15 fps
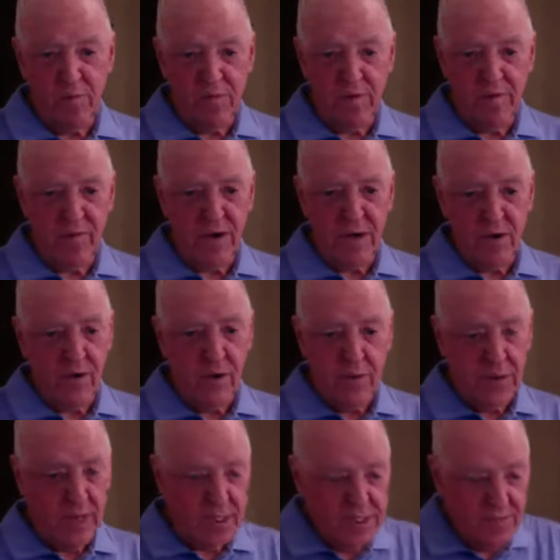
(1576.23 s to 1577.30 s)
for a friend or a
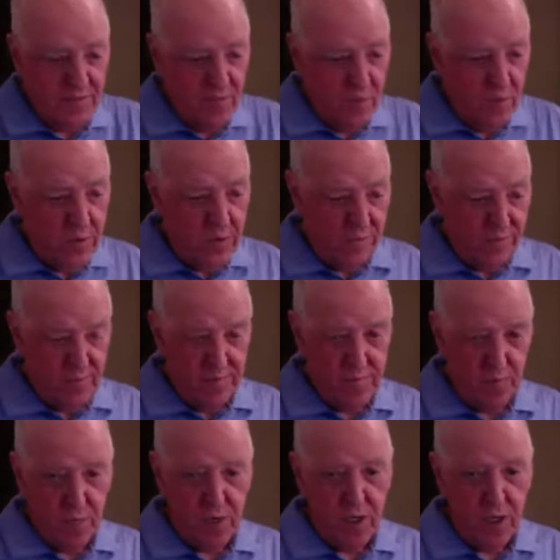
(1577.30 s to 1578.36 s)
relative or whatever,
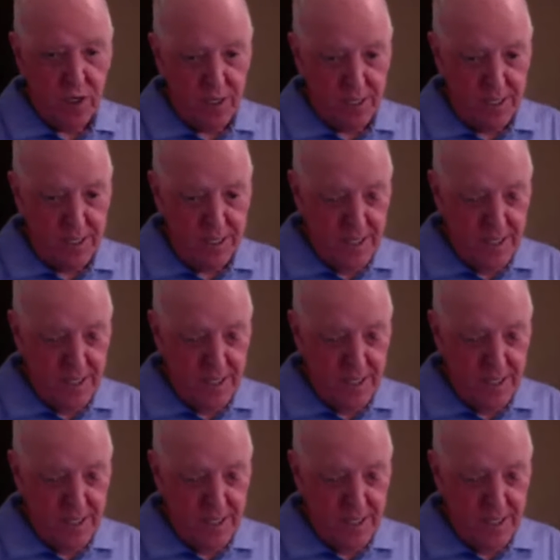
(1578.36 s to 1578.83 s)
or a colleague.